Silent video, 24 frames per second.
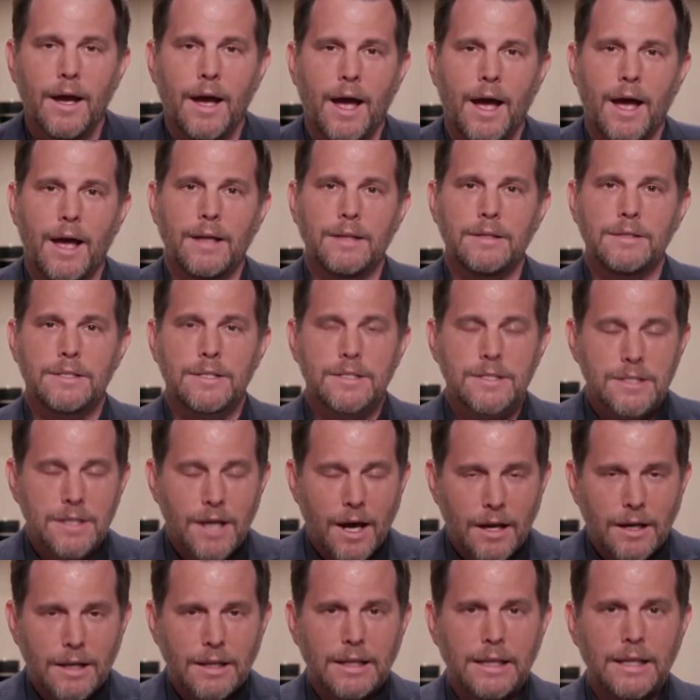And
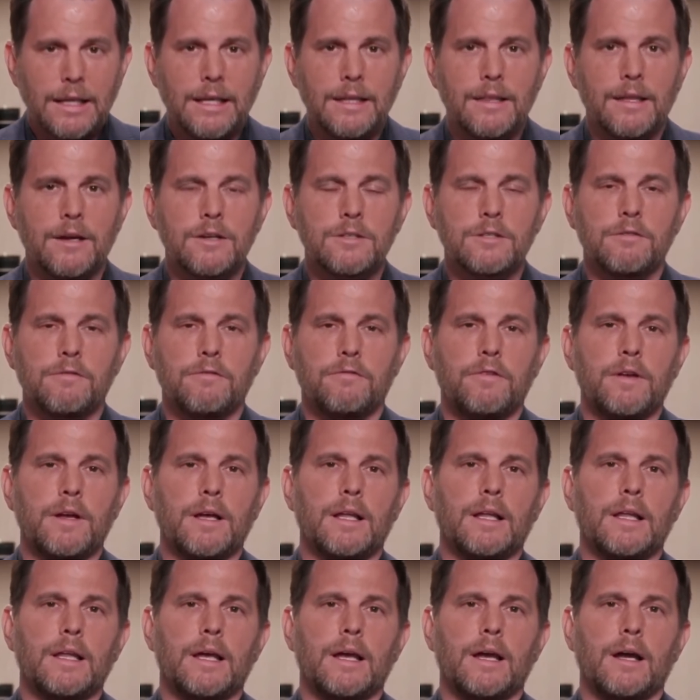suddenly there's a
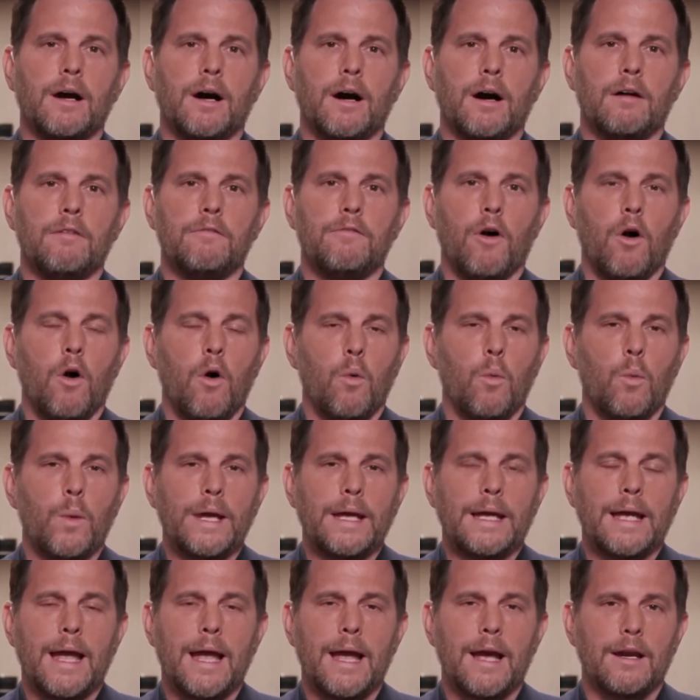feeling of, oh, we
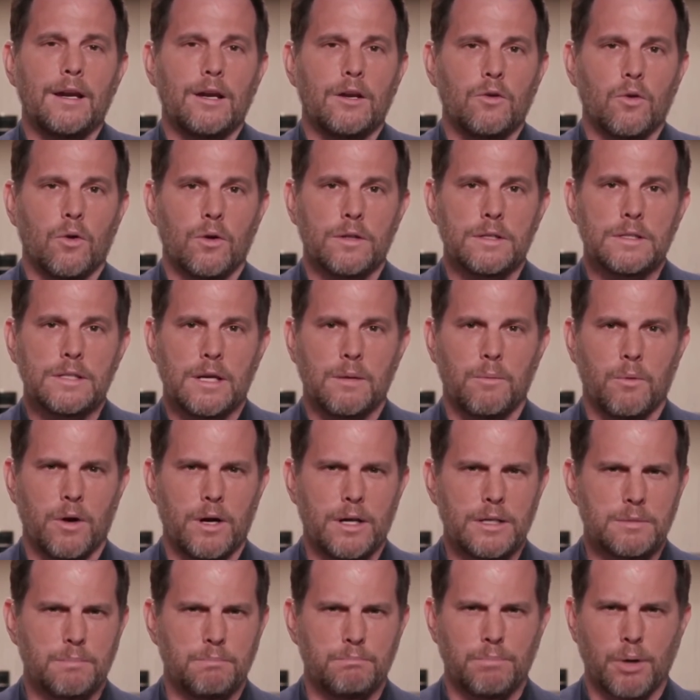can't ignore this anymore,
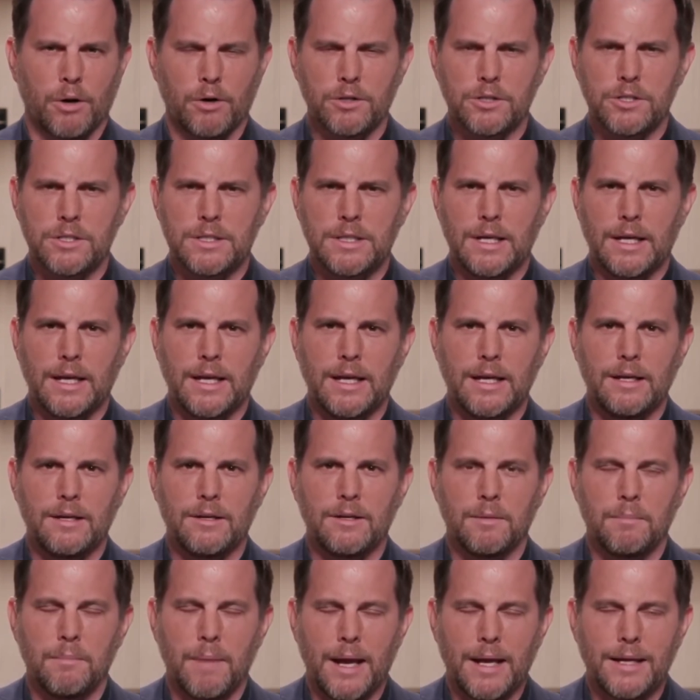and it's bursting
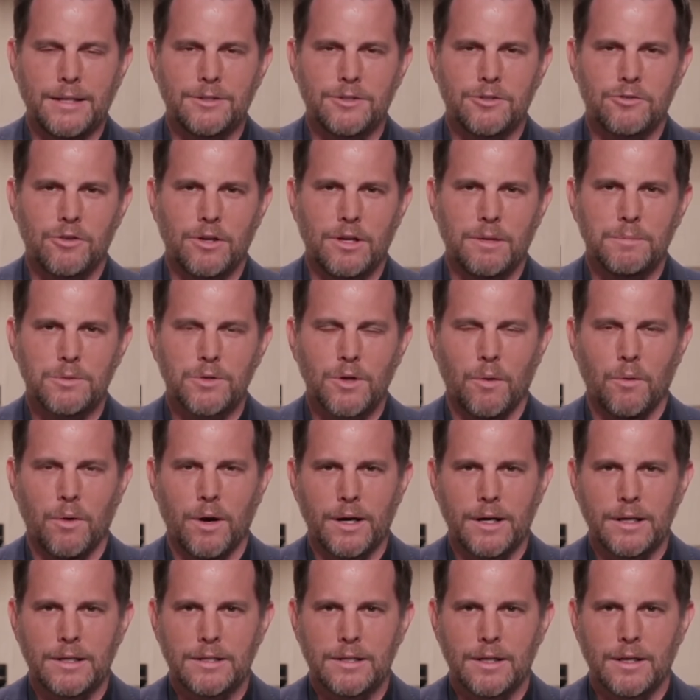into mainstream. So I
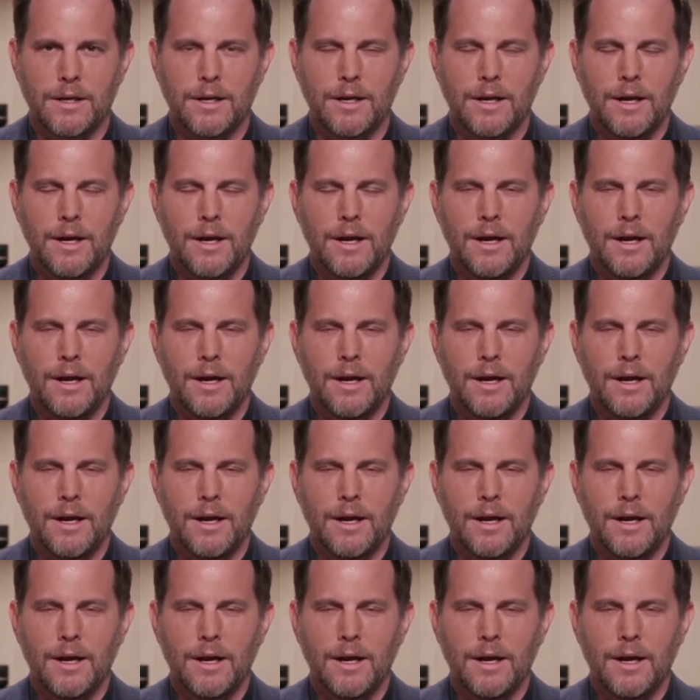wanted to